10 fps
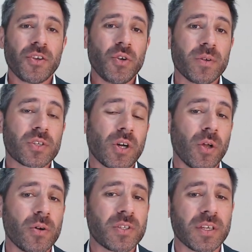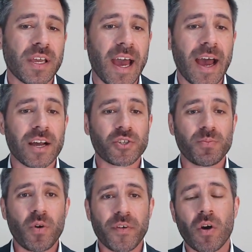units closed in cash.
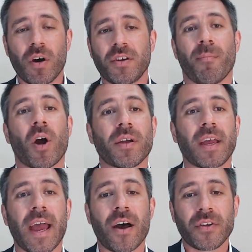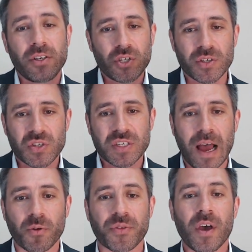Moving on to Martin County, just
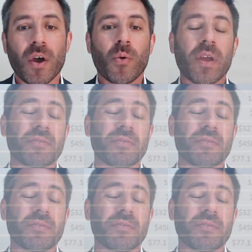south. We